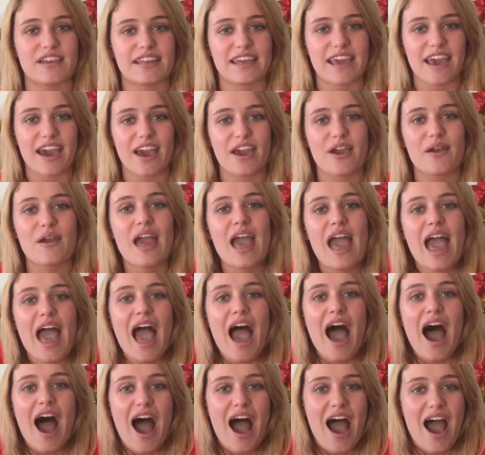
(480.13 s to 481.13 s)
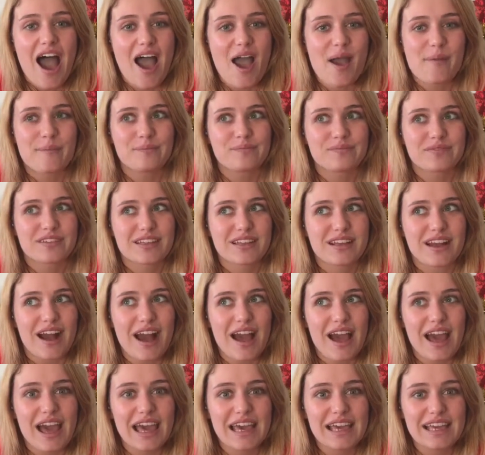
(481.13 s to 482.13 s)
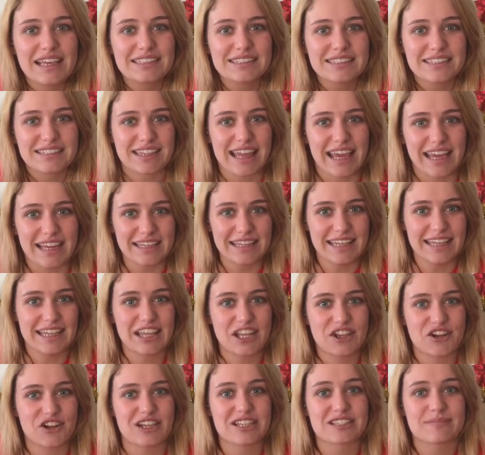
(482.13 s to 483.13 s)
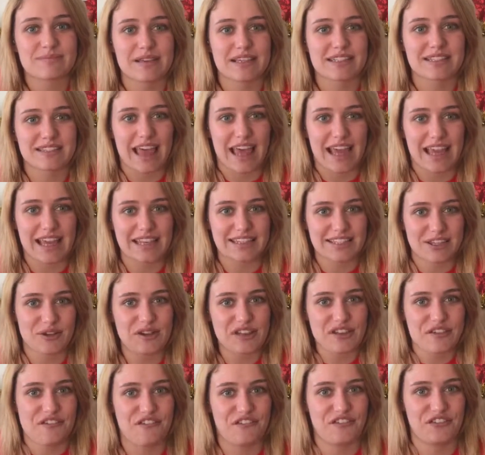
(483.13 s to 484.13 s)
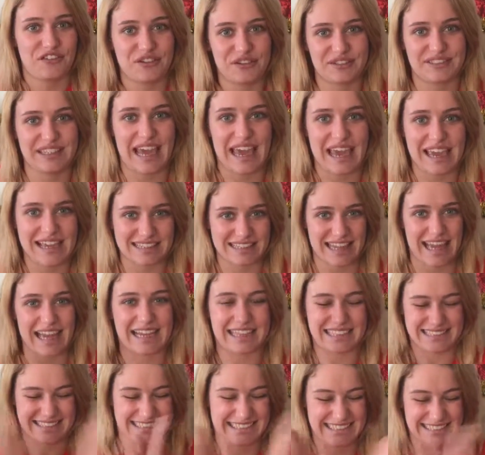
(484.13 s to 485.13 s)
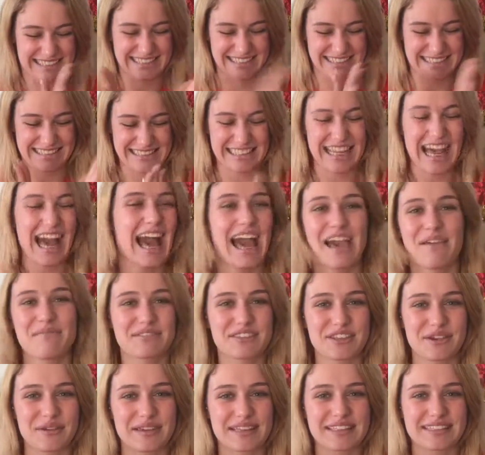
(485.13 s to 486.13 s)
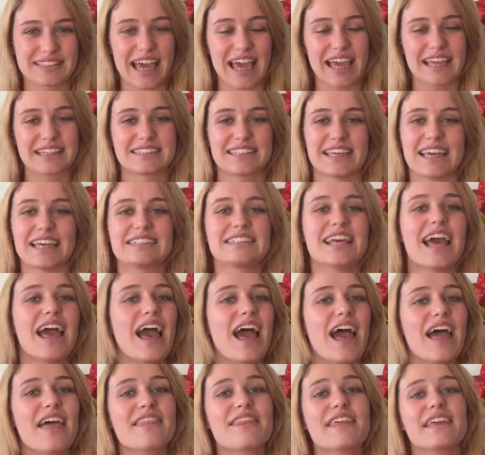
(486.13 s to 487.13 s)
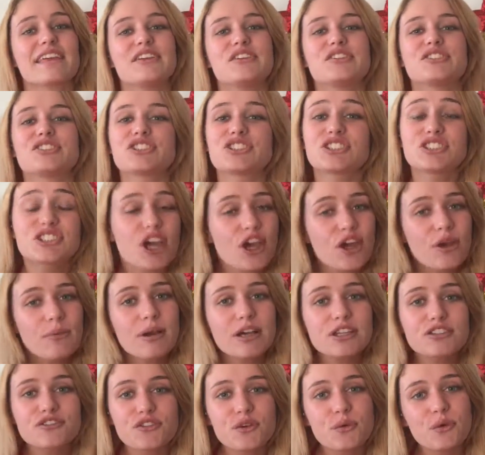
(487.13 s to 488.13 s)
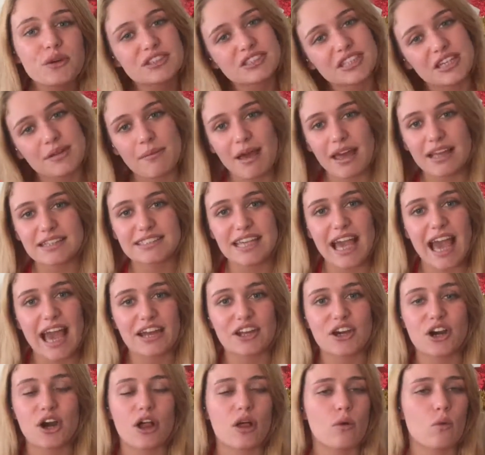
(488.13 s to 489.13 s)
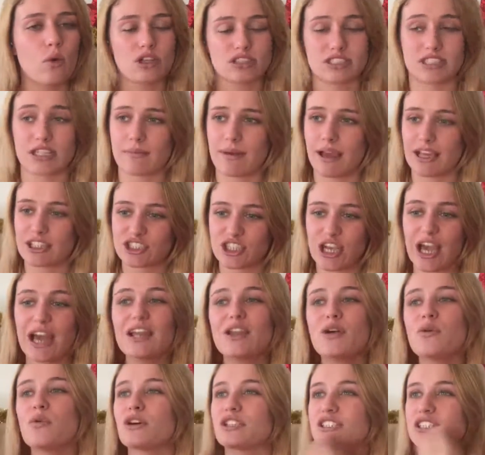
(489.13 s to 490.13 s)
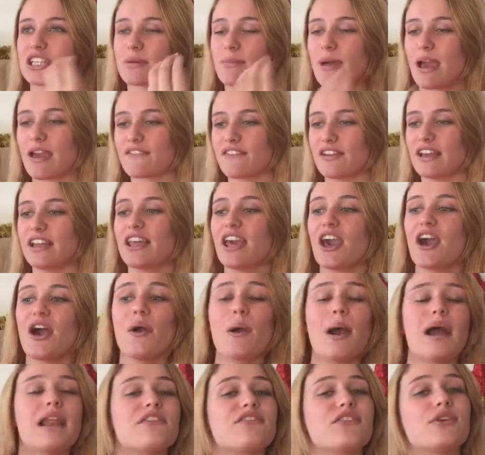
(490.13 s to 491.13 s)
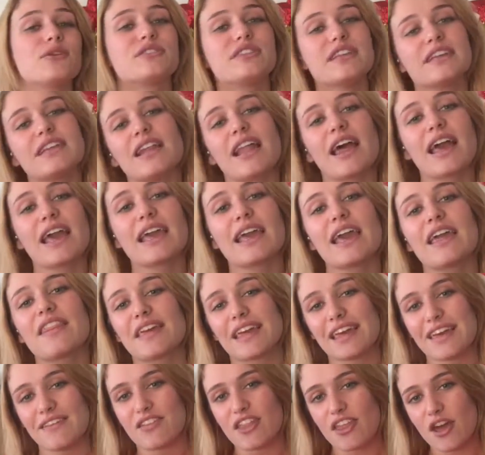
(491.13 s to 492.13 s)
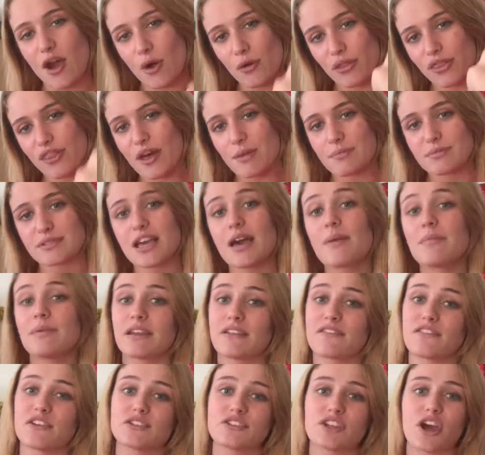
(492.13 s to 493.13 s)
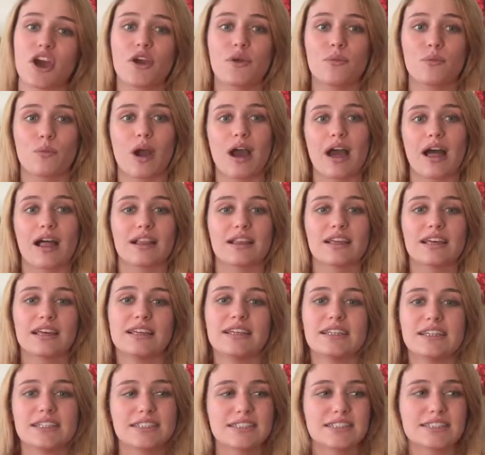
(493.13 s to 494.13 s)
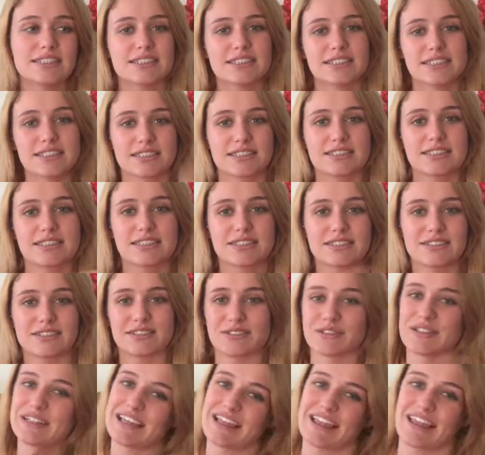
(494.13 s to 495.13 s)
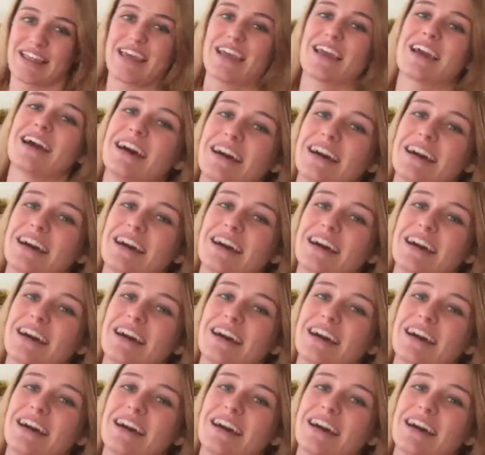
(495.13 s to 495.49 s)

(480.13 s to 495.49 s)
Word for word: video. Um, guys, it's like nearly Christmas. Like it's only a few days. Like I'm so excited. Thank you so much watching my channel, watching my channel, watching my video, and if you did like it, then give it a little thumbs up, and if you don't, well, just don't do anything.